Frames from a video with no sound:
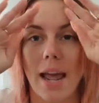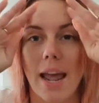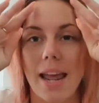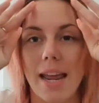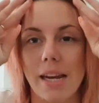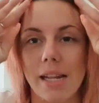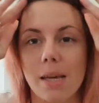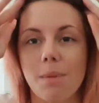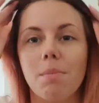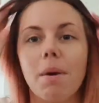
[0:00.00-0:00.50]

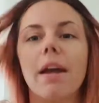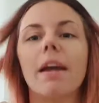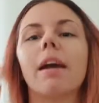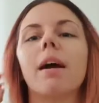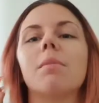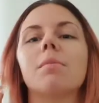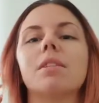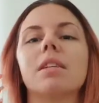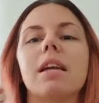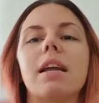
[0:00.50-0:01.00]
any
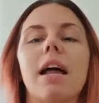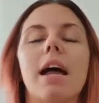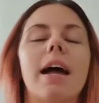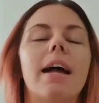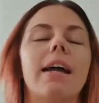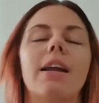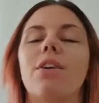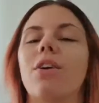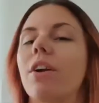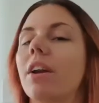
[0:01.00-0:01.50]
makeup
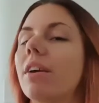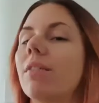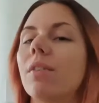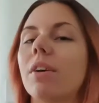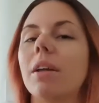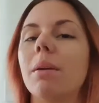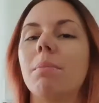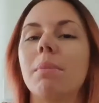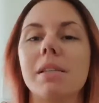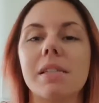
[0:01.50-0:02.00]
today, not
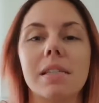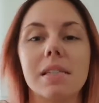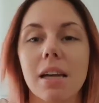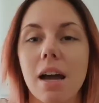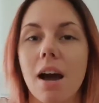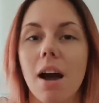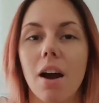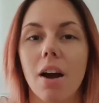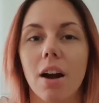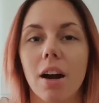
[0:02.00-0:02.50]
even
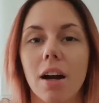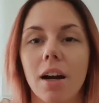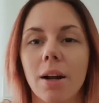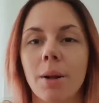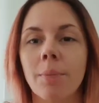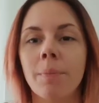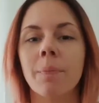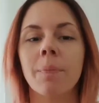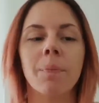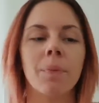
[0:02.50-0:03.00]

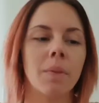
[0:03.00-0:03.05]
mascara.